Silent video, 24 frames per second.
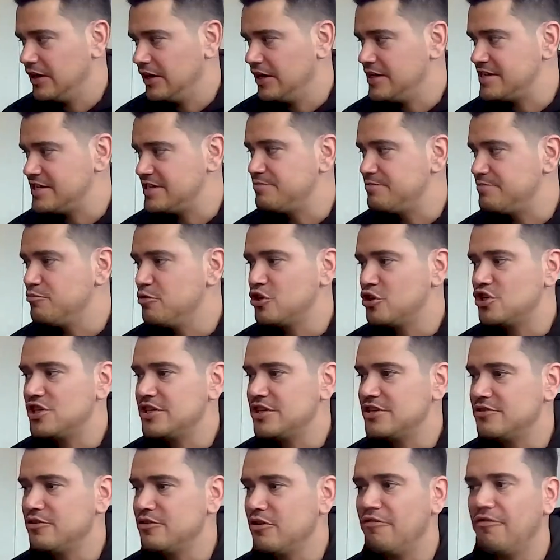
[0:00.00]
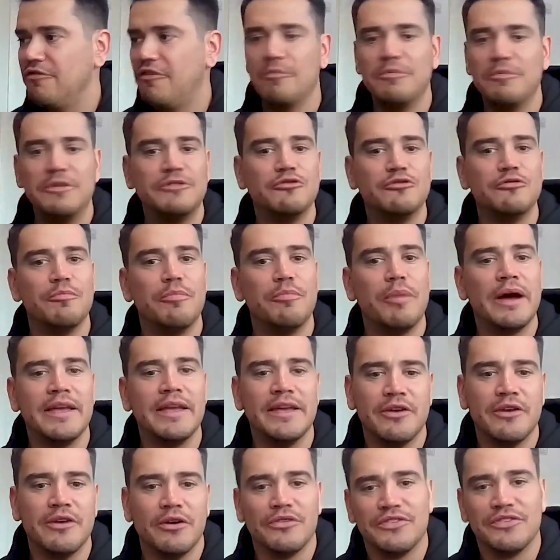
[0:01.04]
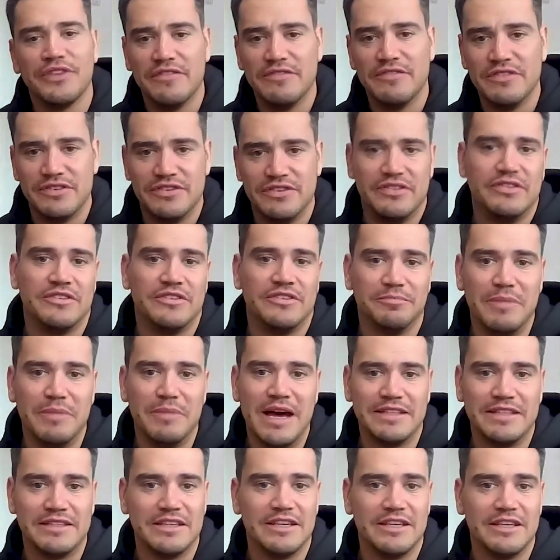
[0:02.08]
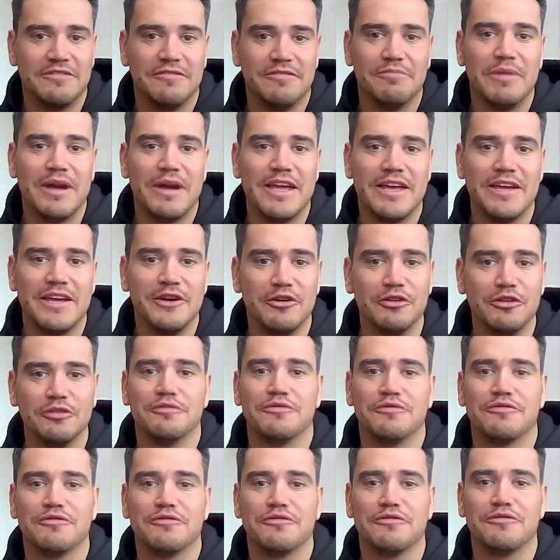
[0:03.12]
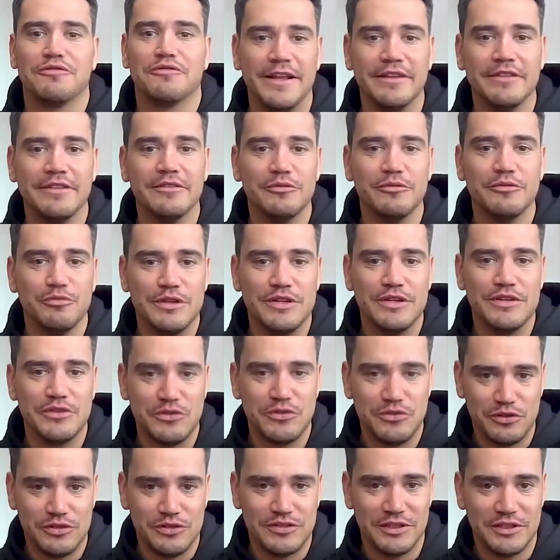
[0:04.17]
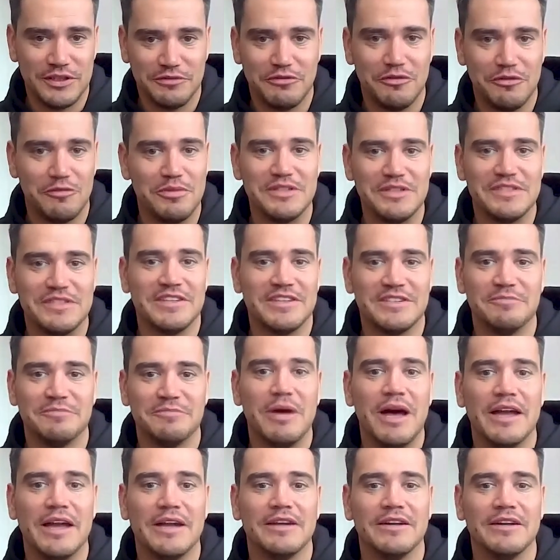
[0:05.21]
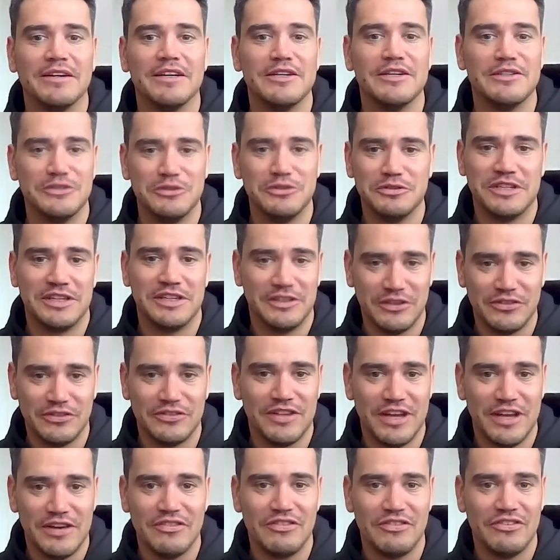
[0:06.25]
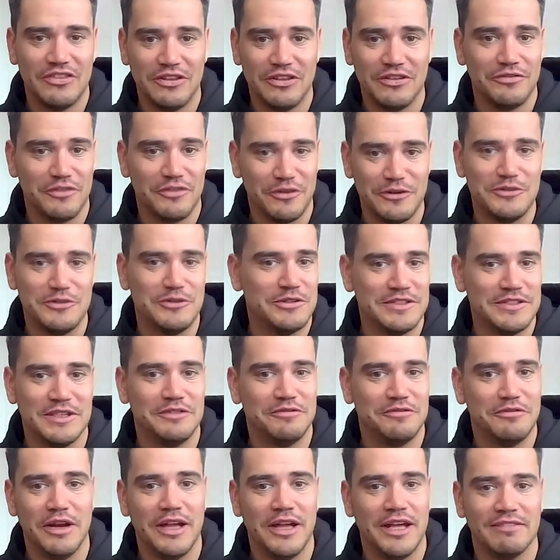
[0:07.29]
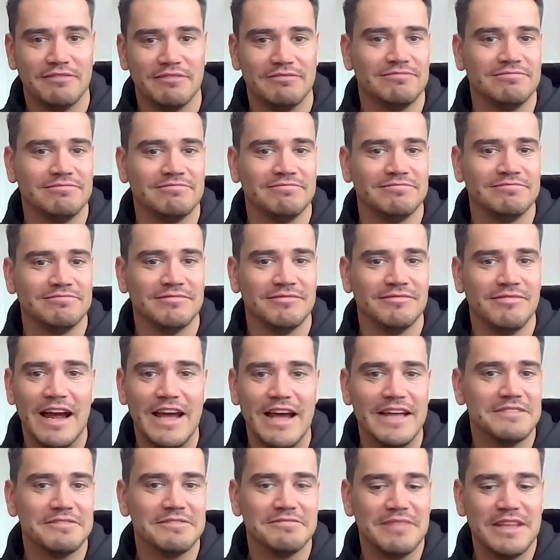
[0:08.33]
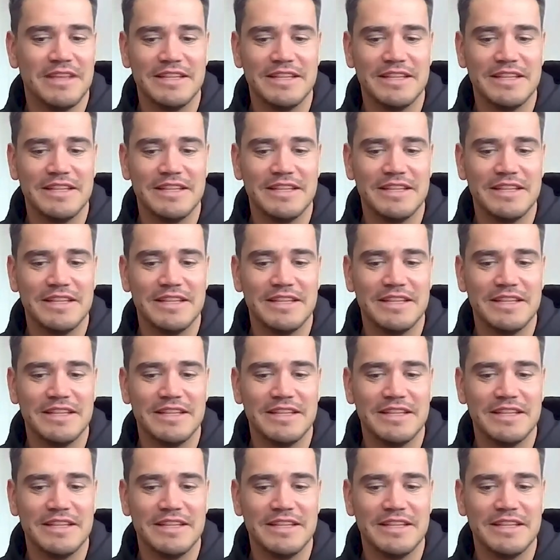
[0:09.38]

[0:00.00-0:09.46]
it's much easier for me to buy your services, Matt, if my good friend who is a successful businessman is using your services very successfully Right? Mm.